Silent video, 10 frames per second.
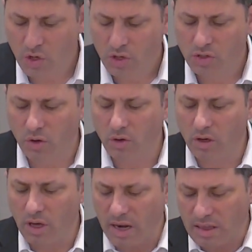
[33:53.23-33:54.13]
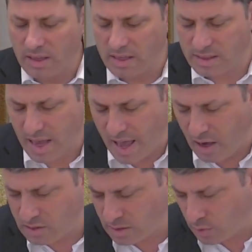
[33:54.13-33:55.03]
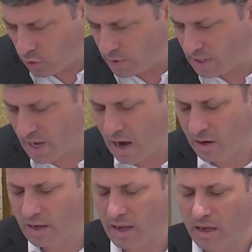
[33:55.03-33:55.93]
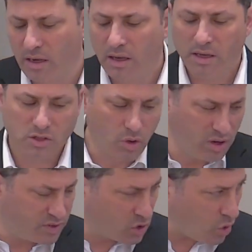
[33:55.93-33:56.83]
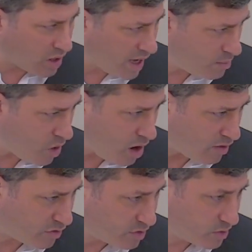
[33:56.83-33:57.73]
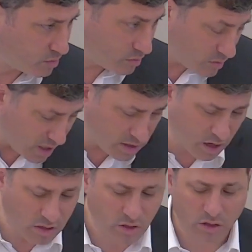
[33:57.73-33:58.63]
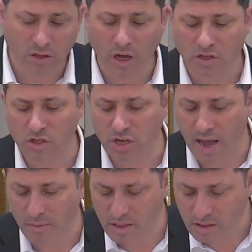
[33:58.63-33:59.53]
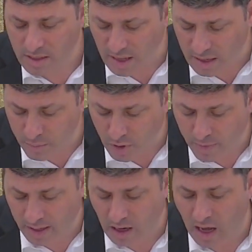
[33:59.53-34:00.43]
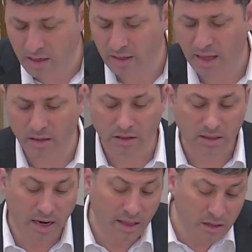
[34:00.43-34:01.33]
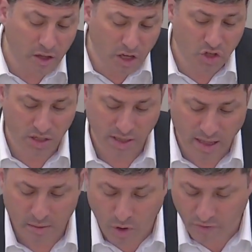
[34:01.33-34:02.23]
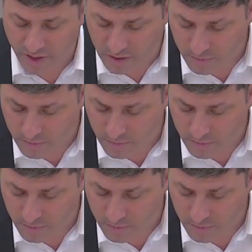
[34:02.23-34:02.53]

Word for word: So anything that's the house is mechubel karka. So if the door came off, then it's also to touch on Shabbos. You're not allowed to put it back on. You're not allowed to, you're not allowed to touch it. You're not allowed to move it.